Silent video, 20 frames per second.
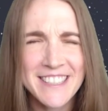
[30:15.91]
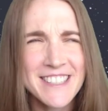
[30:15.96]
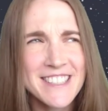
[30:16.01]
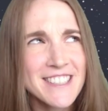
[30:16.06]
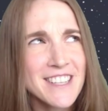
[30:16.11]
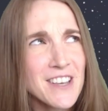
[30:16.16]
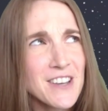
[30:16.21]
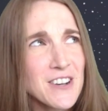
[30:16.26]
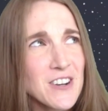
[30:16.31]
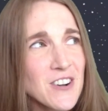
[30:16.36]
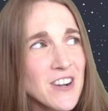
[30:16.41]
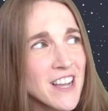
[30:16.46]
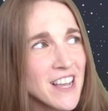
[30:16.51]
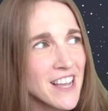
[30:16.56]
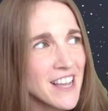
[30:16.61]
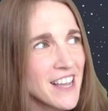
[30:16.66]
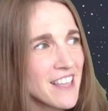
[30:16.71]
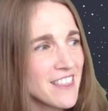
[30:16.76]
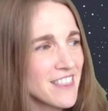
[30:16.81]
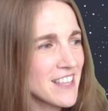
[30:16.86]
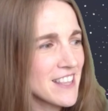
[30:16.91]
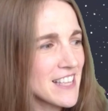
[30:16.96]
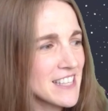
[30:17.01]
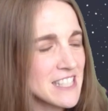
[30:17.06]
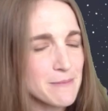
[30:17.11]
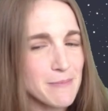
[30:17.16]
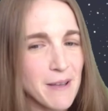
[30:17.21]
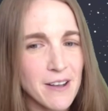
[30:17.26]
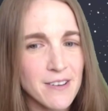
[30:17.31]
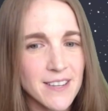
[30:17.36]
So I think
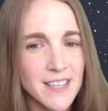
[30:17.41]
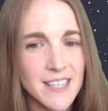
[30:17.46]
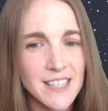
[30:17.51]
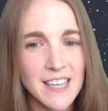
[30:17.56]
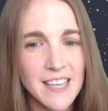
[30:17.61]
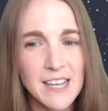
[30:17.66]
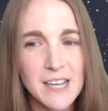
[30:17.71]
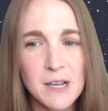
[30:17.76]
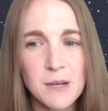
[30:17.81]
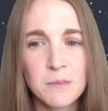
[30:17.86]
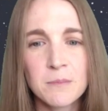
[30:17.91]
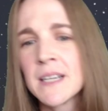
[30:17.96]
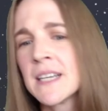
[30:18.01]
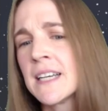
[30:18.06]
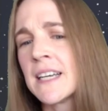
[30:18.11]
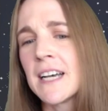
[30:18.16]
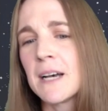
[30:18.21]
that's about it. I